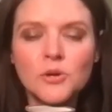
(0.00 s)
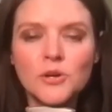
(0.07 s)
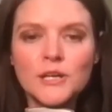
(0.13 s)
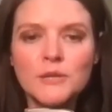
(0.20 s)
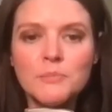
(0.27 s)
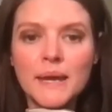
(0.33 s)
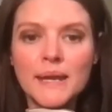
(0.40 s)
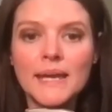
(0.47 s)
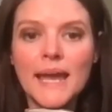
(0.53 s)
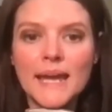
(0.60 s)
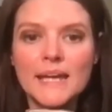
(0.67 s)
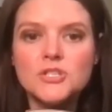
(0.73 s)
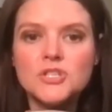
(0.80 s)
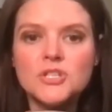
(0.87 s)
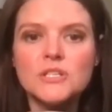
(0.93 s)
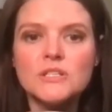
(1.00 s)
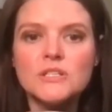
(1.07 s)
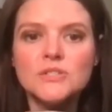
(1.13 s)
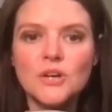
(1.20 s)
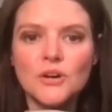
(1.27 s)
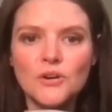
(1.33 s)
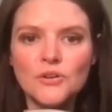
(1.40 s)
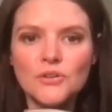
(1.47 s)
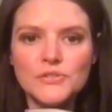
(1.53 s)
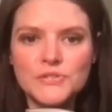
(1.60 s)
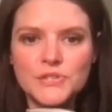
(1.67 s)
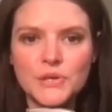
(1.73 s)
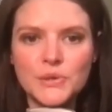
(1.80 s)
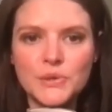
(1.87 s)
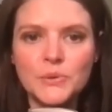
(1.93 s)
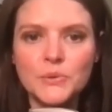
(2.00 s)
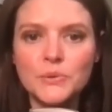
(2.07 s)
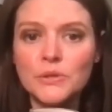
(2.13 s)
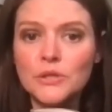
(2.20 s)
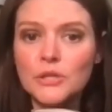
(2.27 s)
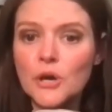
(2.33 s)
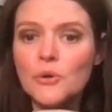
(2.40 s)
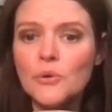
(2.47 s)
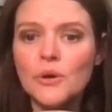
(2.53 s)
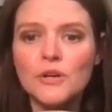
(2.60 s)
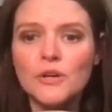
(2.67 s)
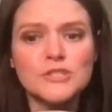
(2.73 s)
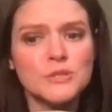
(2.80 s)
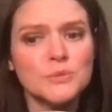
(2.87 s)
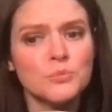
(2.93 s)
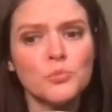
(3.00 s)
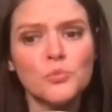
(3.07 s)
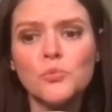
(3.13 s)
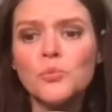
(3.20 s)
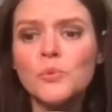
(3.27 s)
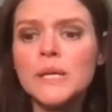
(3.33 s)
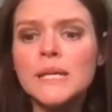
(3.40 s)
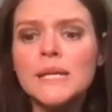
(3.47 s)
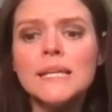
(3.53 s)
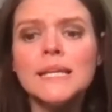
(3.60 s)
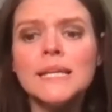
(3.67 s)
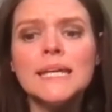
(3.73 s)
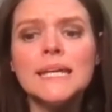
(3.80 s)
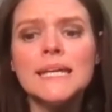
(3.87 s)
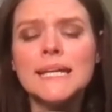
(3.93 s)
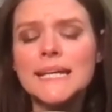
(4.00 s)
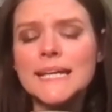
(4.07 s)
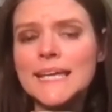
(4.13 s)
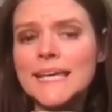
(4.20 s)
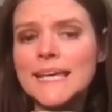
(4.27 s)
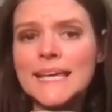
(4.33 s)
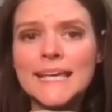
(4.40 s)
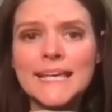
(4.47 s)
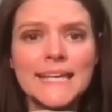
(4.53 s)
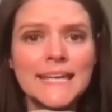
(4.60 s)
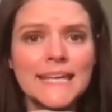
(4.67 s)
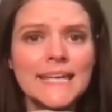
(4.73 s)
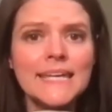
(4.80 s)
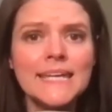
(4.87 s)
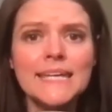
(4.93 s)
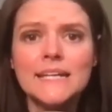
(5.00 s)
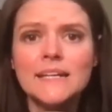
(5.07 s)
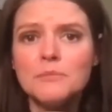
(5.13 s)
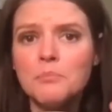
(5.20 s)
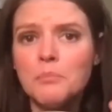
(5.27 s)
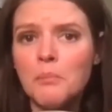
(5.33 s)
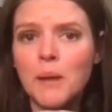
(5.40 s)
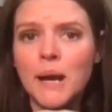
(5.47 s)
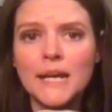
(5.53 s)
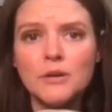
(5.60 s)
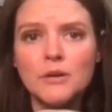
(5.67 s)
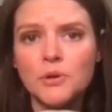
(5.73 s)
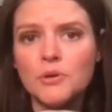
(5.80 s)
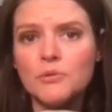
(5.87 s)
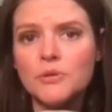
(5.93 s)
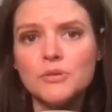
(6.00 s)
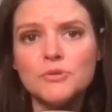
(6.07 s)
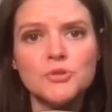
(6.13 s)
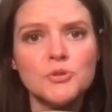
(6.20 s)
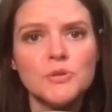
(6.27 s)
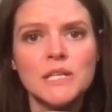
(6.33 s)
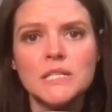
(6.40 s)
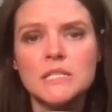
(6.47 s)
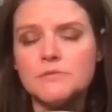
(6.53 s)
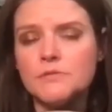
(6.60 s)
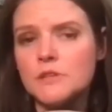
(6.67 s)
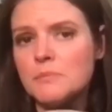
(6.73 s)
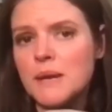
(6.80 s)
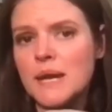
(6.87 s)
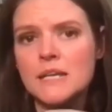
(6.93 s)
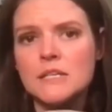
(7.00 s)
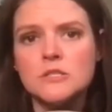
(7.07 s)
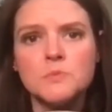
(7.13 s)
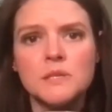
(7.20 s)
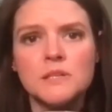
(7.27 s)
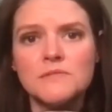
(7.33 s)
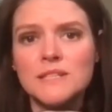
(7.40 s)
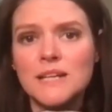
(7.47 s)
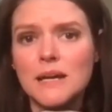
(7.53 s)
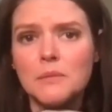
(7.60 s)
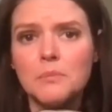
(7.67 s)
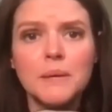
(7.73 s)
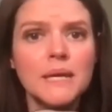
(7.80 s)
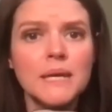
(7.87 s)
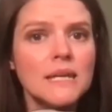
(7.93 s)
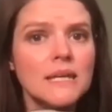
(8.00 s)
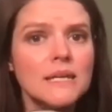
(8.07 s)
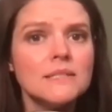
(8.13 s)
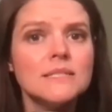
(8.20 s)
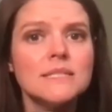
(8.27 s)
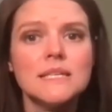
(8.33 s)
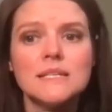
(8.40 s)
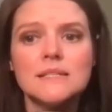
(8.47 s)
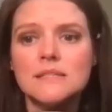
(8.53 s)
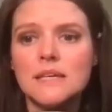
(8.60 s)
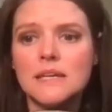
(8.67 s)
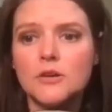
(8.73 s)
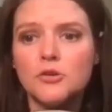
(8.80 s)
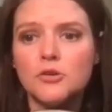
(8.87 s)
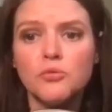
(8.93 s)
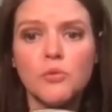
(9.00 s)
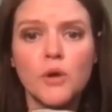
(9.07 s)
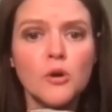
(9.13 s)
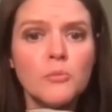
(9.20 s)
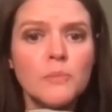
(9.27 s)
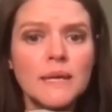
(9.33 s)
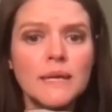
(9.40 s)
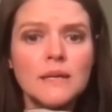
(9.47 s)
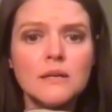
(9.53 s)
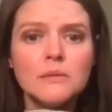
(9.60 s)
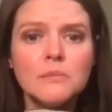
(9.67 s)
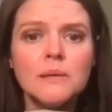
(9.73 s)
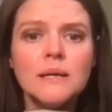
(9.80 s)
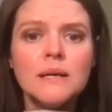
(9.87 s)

medications also lower some really key micronutrients for the management of diabetes, things like chromium.